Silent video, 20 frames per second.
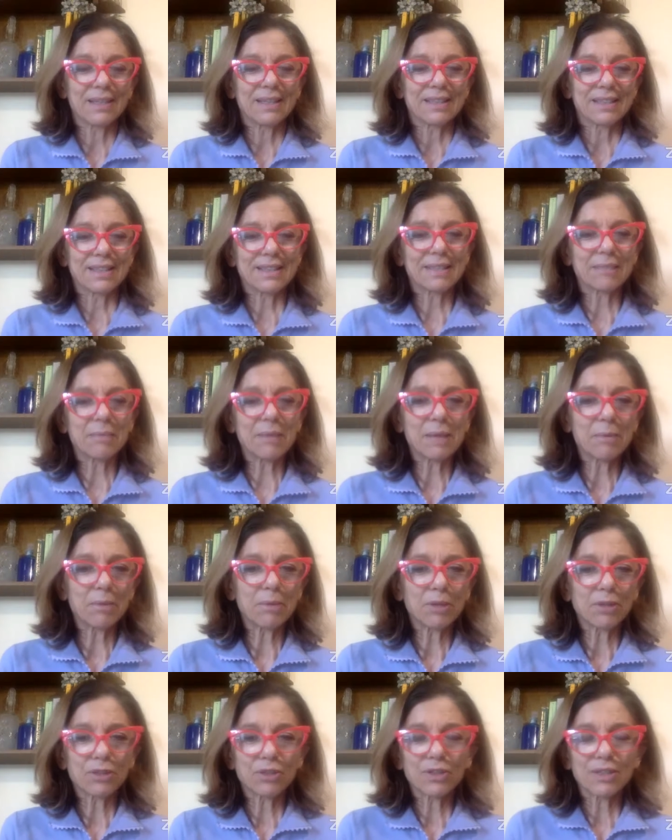since my
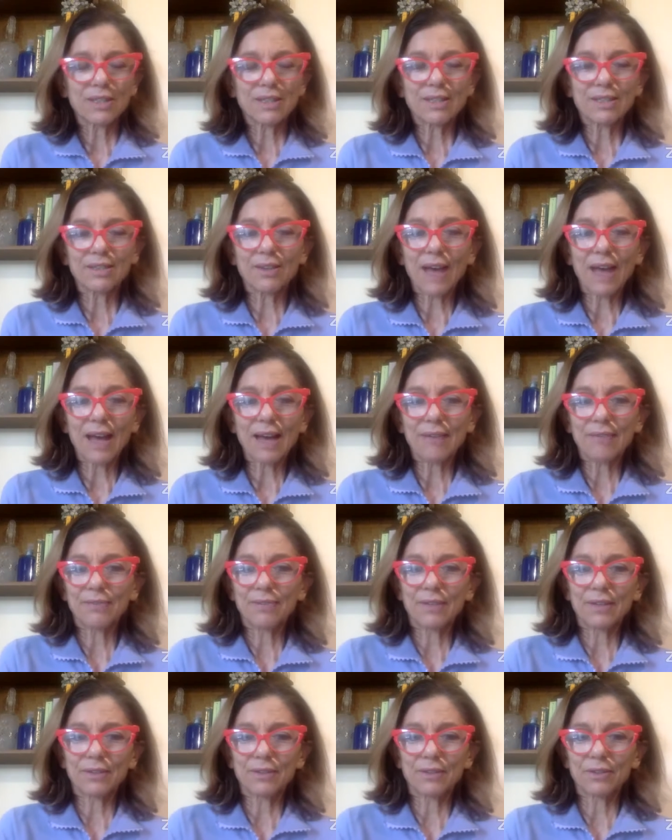motto is to
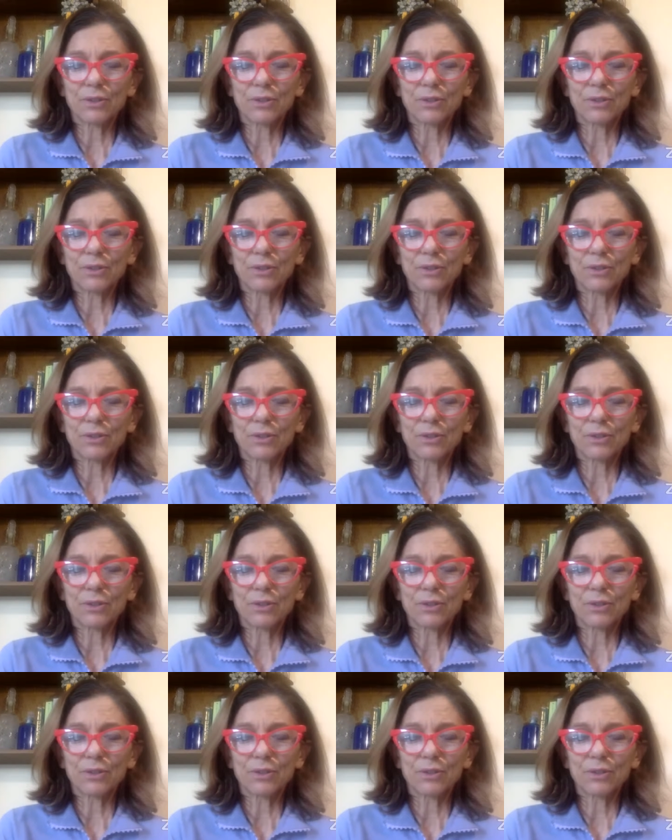have